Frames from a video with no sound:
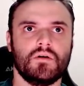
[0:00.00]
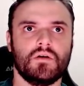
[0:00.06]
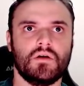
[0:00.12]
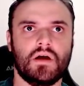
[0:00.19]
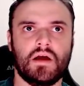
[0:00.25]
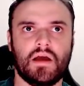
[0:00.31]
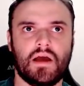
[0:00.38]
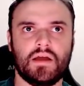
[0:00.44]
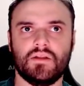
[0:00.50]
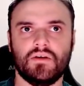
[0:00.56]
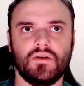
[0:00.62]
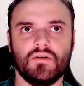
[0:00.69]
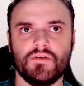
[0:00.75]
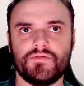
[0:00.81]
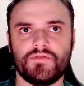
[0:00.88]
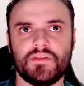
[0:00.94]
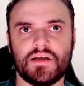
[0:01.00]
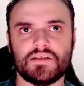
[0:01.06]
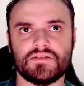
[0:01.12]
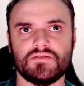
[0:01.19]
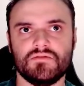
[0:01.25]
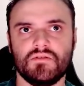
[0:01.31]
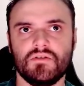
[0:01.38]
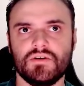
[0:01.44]
I don't know if that's
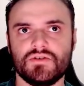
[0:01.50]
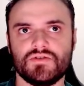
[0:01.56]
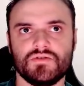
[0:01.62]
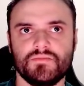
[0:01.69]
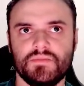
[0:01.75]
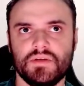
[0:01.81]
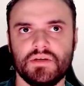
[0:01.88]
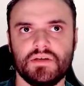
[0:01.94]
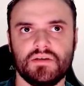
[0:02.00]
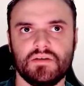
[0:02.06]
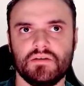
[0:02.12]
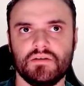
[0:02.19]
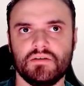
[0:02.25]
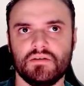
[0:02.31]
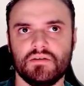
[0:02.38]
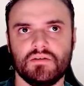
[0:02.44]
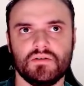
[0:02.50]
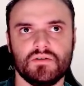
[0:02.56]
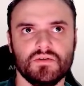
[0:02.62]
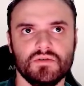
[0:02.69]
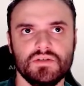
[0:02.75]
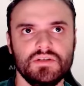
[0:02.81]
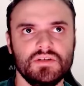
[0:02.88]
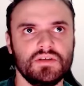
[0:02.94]
going to be
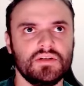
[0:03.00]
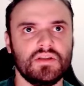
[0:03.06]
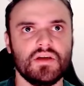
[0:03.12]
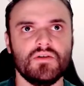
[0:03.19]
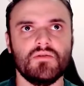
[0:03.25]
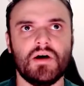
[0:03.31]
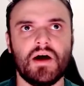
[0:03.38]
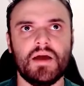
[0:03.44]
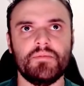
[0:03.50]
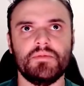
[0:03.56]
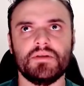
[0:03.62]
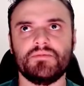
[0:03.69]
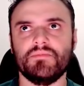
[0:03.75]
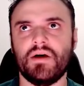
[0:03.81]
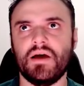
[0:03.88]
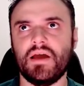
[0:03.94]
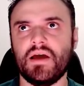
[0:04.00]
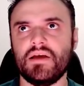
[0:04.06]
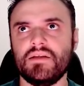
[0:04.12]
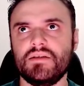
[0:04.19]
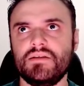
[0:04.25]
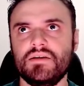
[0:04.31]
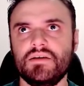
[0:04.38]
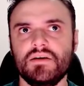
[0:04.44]
good in the UI, but my
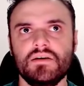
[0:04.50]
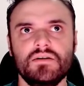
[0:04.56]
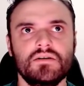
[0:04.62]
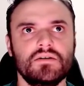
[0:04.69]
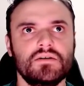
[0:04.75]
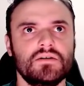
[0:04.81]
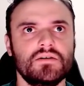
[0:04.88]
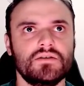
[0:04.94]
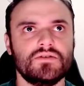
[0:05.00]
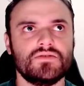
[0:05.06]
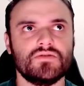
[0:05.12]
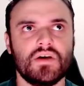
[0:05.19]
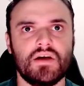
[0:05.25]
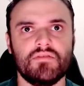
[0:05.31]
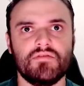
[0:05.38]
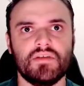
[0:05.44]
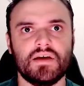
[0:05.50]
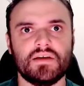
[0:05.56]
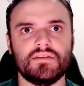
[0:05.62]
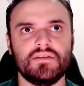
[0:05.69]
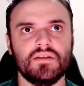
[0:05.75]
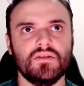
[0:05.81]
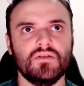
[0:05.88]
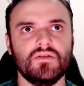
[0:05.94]
idea is to have
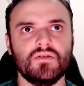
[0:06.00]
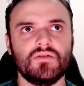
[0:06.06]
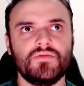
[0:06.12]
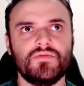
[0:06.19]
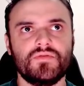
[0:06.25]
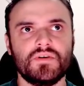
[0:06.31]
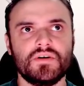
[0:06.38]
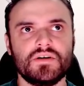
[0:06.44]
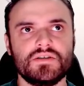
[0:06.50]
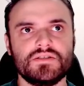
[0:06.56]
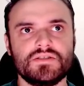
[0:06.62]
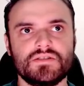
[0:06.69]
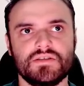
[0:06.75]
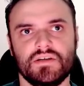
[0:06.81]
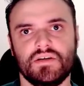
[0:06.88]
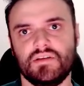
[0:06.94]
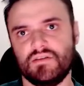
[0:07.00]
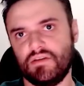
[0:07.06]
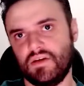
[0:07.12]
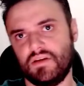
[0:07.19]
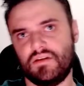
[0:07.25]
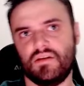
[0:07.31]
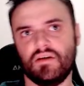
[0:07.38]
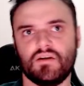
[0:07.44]
like the logo first and
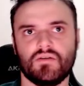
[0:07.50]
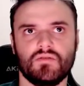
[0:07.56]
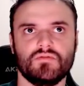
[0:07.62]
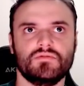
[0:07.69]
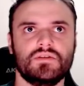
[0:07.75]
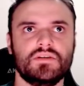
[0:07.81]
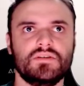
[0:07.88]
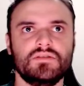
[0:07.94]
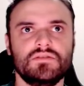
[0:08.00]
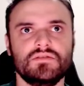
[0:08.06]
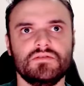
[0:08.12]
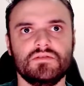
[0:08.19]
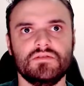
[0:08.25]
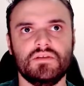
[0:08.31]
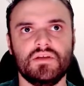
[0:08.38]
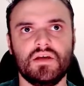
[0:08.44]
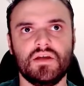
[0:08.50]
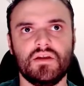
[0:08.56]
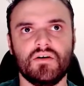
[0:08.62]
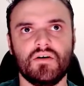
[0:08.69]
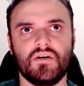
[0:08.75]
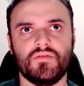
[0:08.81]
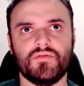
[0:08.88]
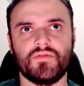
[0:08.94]
then the content.
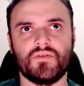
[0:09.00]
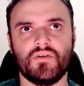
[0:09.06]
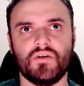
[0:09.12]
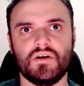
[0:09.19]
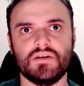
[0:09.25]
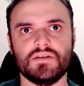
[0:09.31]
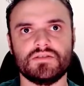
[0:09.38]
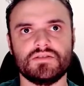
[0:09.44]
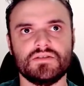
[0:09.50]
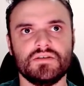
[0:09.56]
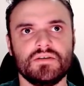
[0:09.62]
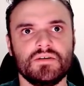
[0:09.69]
Then of course,